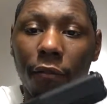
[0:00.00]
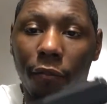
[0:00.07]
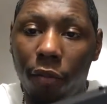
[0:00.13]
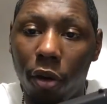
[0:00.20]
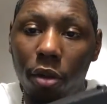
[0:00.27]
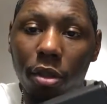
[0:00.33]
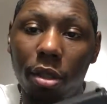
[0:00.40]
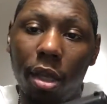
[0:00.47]

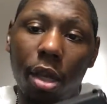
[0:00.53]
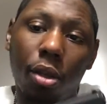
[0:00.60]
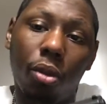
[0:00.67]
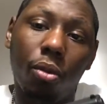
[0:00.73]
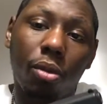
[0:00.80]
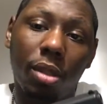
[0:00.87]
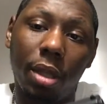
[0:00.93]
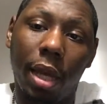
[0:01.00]
first thing
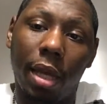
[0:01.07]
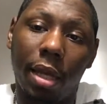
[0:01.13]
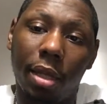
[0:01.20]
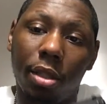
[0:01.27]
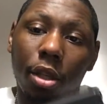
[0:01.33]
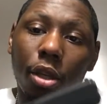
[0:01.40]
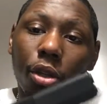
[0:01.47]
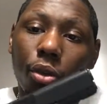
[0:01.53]
you say
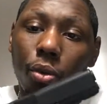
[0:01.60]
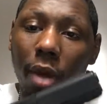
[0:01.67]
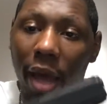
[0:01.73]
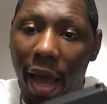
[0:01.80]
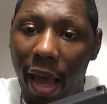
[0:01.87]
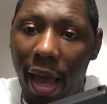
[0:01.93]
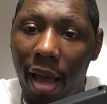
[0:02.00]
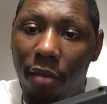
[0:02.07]
is you
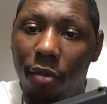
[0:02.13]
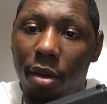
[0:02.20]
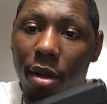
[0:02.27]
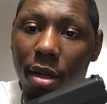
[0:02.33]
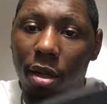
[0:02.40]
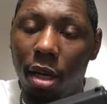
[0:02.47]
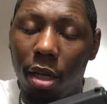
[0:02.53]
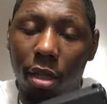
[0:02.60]
have a
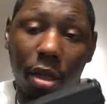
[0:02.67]
gun.